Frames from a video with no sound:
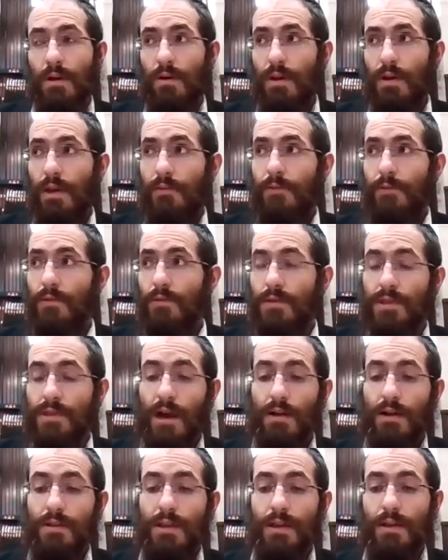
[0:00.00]
So if they
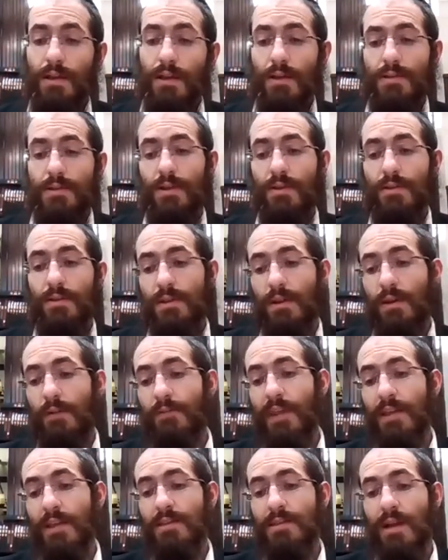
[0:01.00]
start
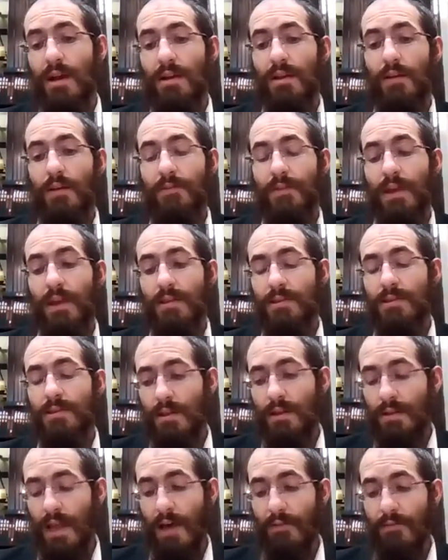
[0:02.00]
daven
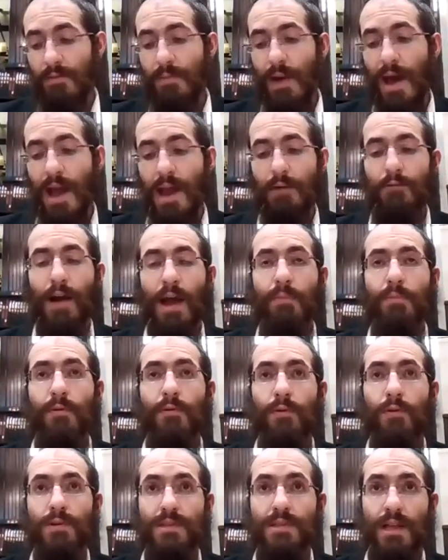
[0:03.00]
Ma'ariv
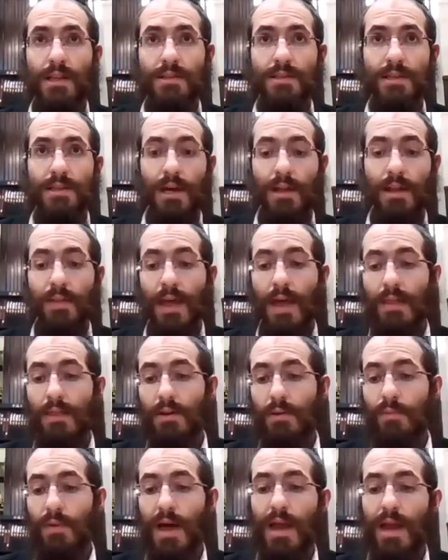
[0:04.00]
right before sunset, and
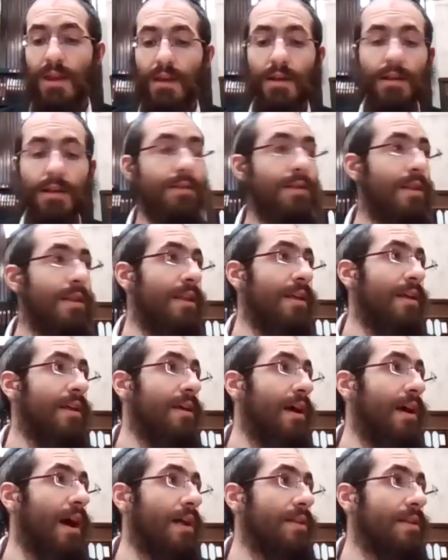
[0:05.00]
then they're planning
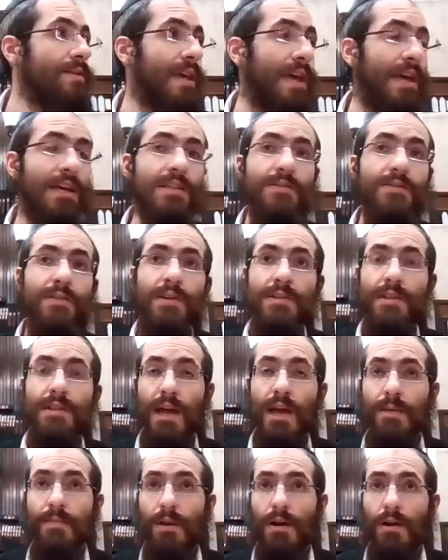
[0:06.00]
on saying
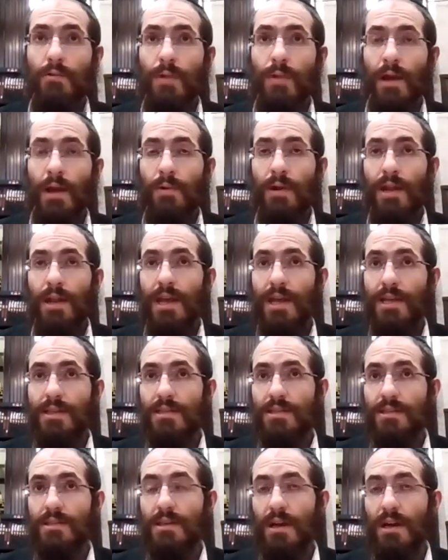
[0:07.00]
Sefiras HaOmer right when it
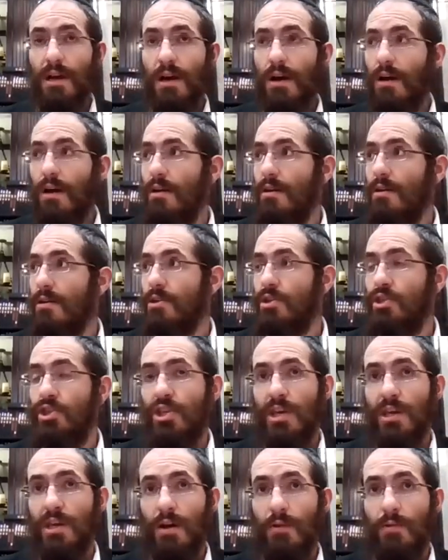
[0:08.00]
hits
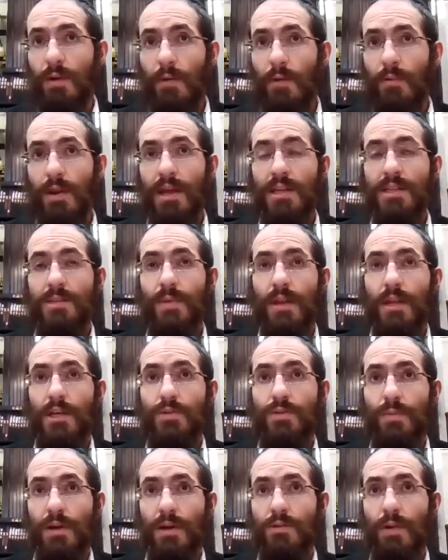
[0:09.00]
Shkia, right when it hits
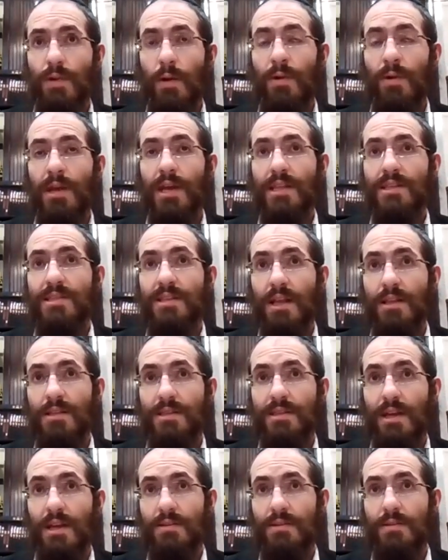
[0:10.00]
Bein HaShemesh, right when it gets
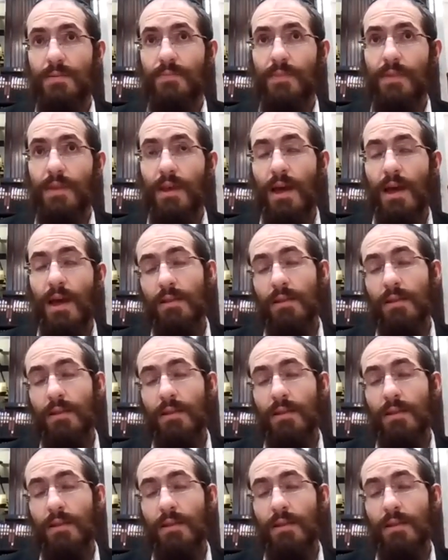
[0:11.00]
sunset.